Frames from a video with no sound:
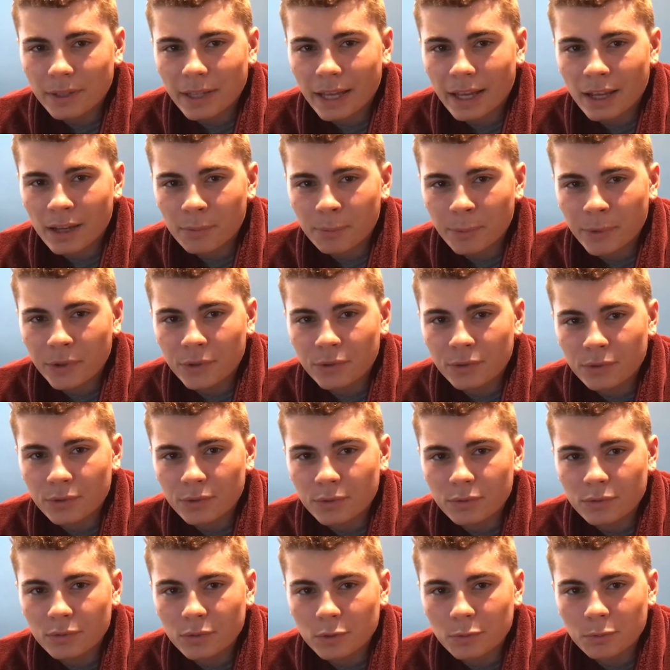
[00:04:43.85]

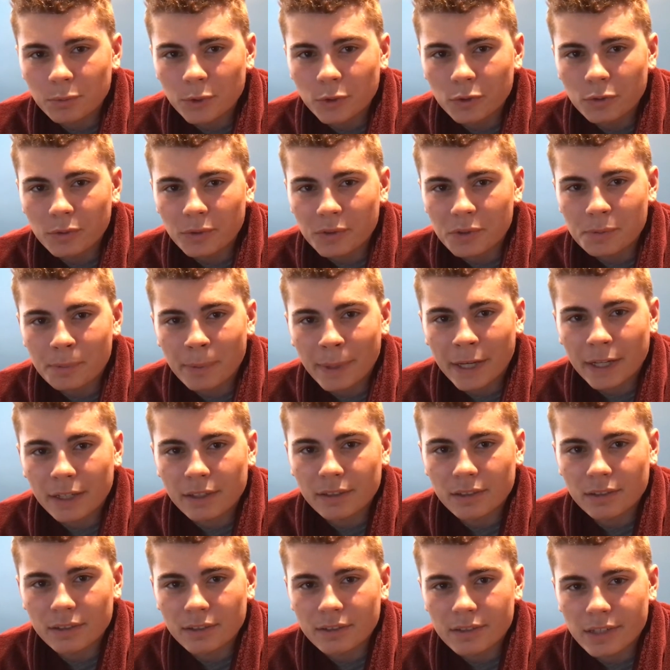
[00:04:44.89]
happened with movies
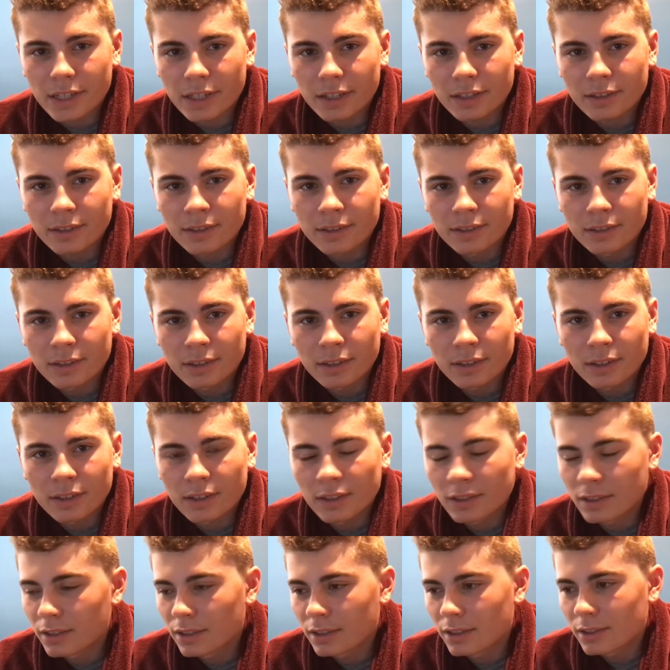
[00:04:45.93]
back in the day?
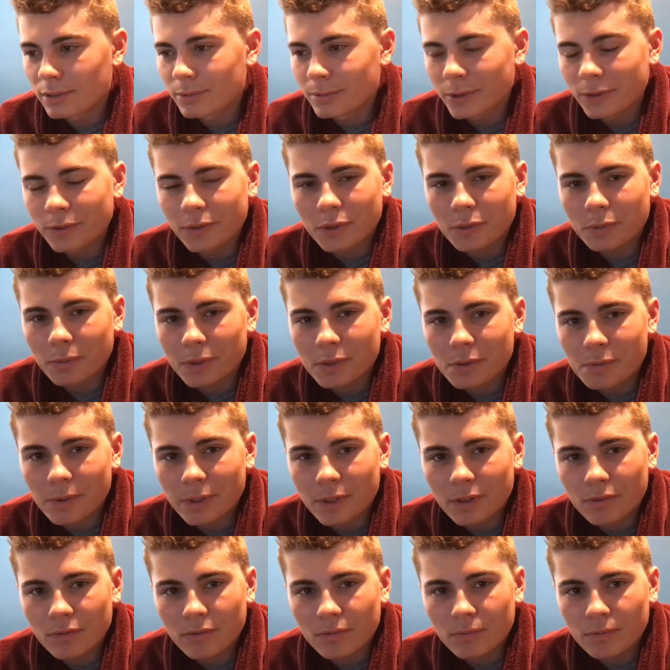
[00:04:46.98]
Movies must
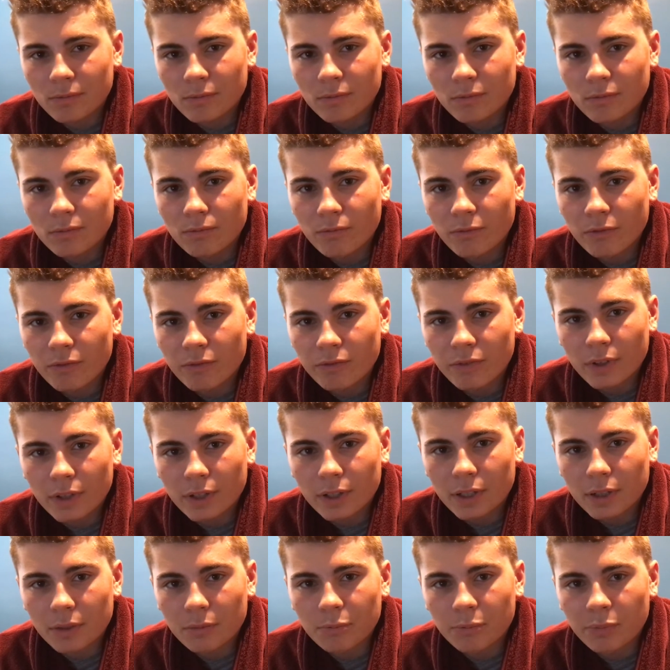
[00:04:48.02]
have been
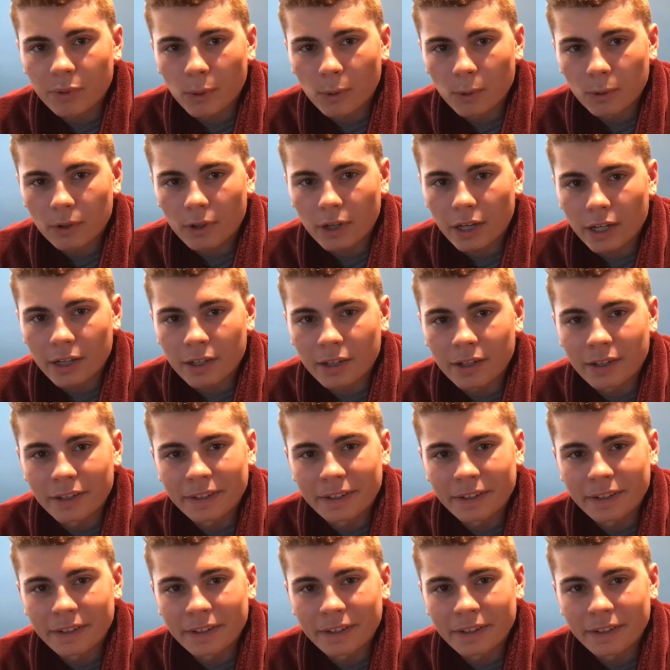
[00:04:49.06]
fucking boring.